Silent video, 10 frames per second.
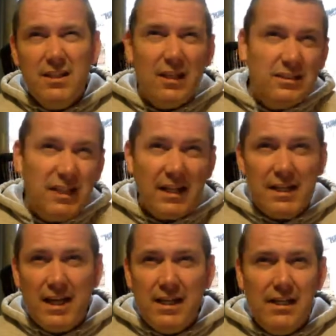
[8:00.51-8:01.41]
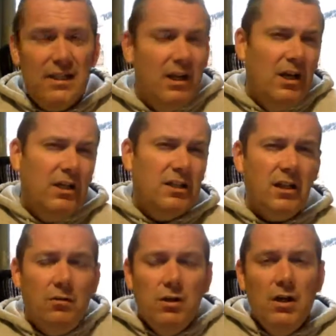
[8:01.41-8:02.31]
the last decade,
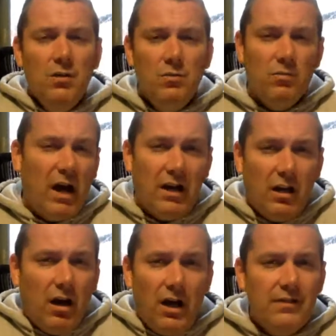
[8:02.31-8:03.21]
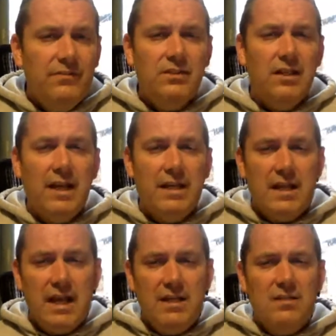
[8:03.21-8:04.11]
our lives.
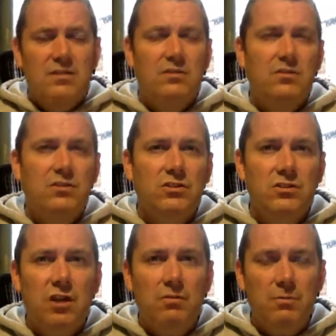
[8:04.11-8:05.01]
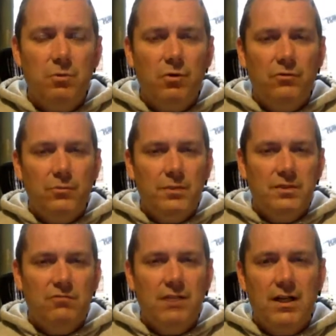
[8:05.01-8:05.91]
It's just so important for me
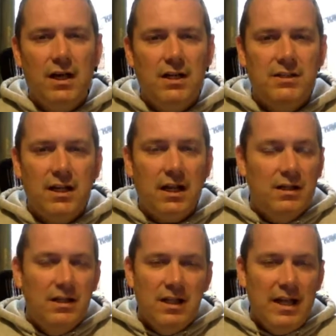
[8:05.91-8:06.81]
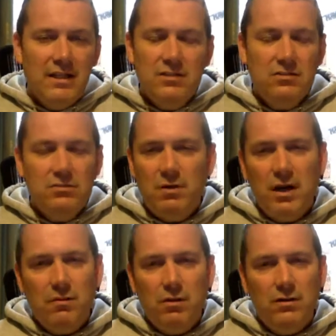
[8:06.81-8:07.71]
to realise that it doesn't
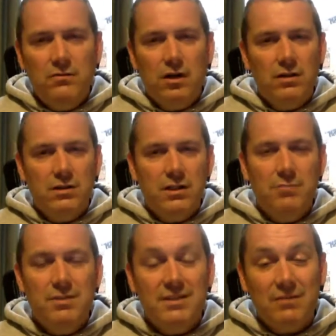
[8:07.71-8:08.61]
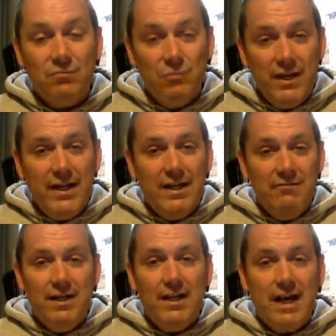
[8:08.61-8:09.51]
matter what I've got, because I'm
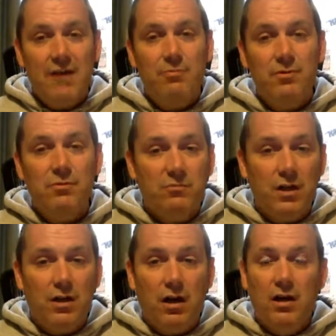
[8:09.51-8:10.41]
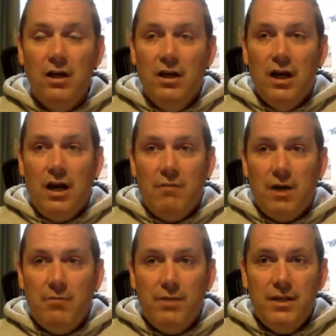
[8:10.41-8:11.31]
really, really happy with my lot. I'm
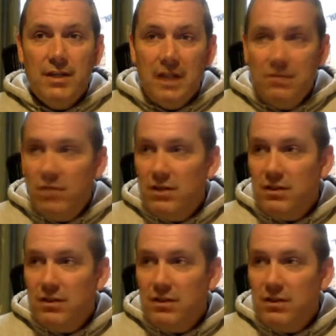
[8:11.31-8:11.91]
happy in